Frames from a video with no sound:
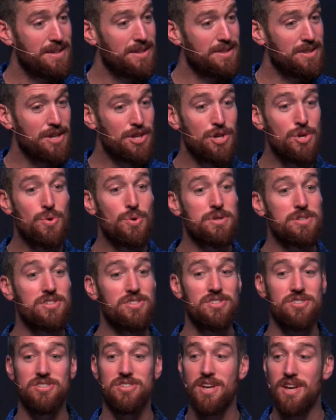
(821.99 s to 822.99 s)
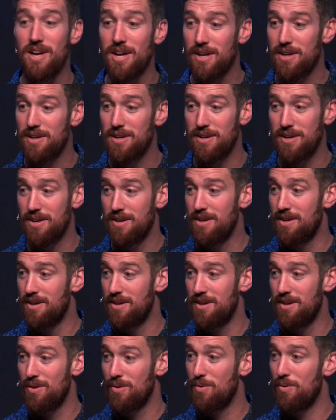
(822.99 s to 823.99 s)
that you are sick,
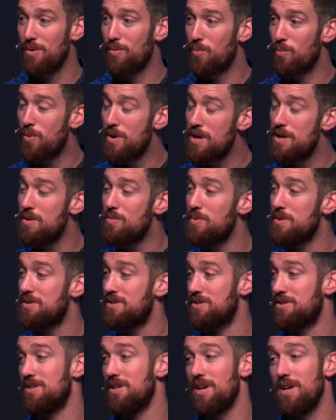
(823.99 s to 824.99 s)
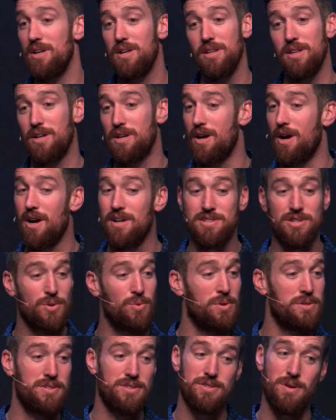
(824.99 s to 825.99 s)
ridden with sin, and the
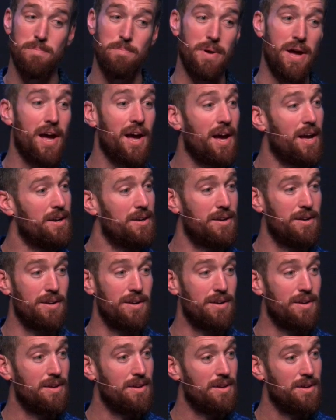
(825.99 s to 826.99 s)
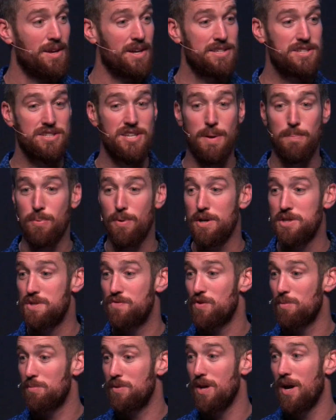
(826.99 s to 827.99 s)
consequences are bad. It's separation
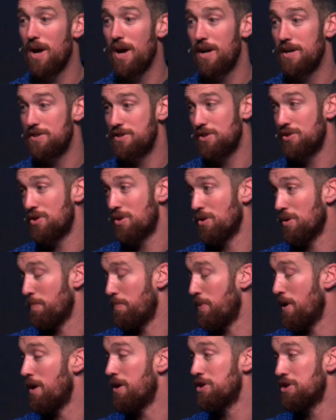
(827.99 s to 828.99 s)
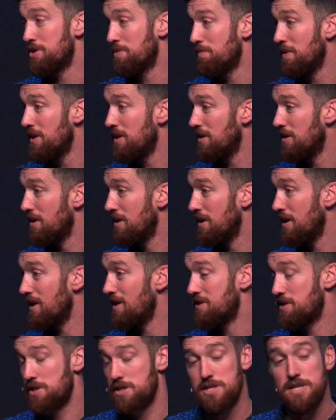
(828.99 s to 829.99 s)
from God, it's eternal punishment,
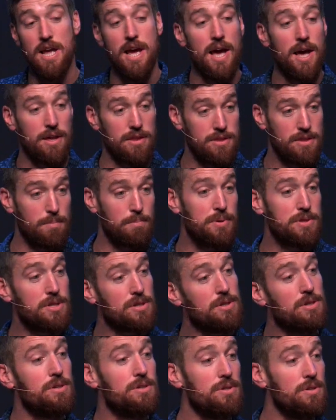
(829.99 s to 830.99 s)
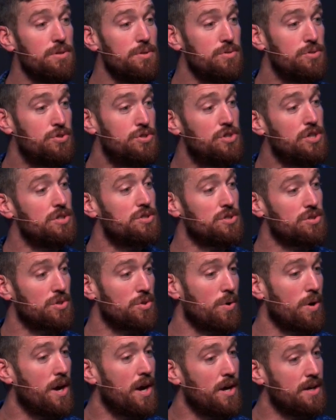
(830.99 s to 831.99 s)
it's death. But the good news, Jesus
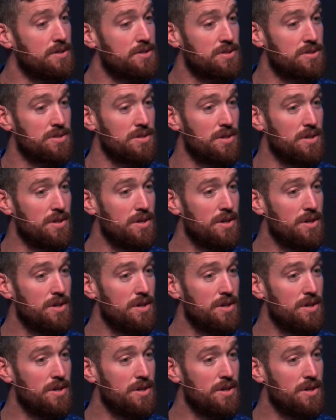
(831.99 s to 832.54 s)
Christ